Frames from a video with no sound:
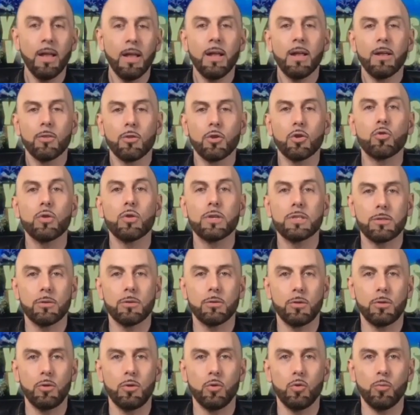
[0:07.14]
the Krystal
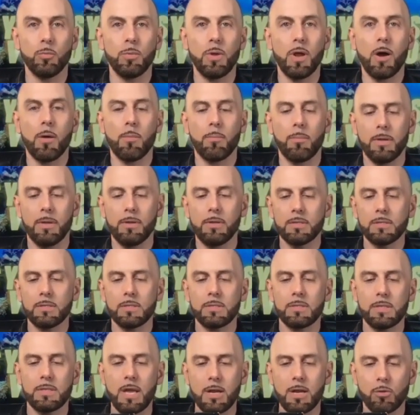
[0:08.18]
Cube. Now, it doesn't
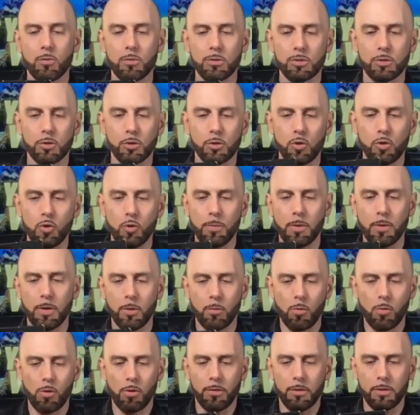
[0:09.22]
say Krystal Cube
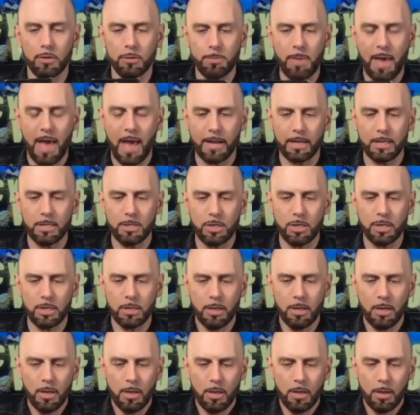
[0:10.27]
anywhere on this packaging,
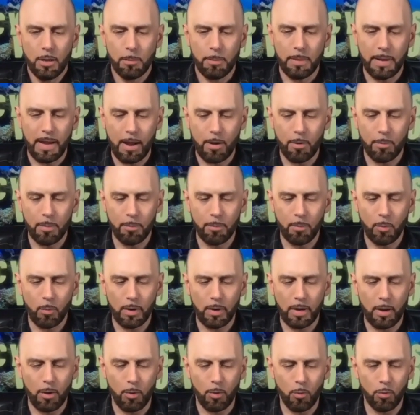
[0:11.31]
but I remember when
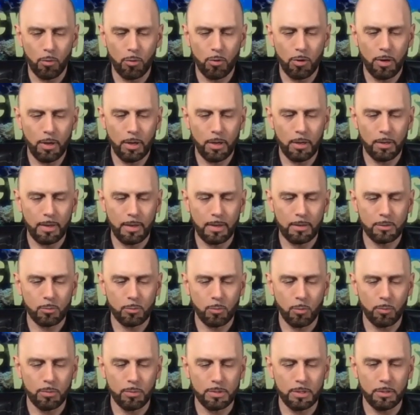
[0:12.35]
I ordered it, that's what
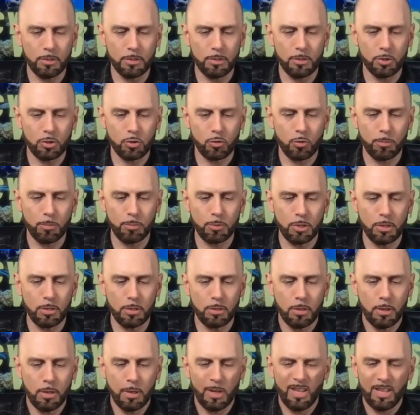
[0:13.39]
was in the description.
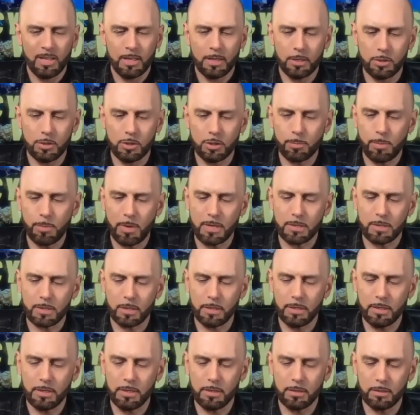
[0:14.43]
It just
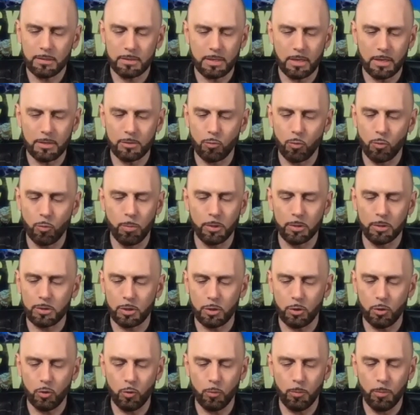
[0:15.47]
basically says Rubik's
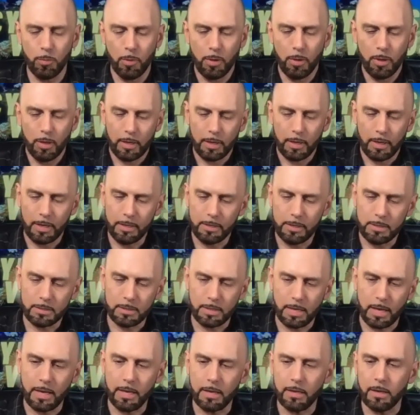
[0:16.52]
Cube, ages
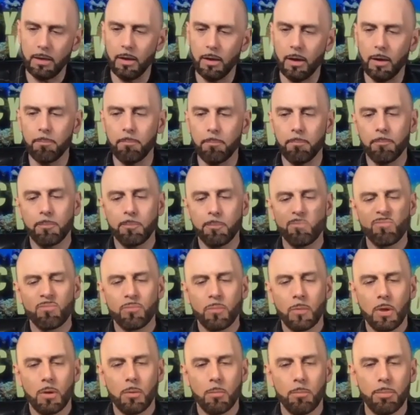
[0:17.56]
8 and up.
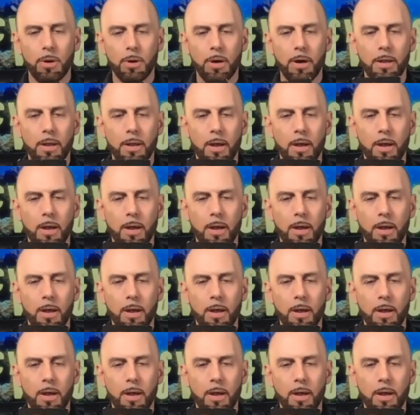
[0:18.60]
But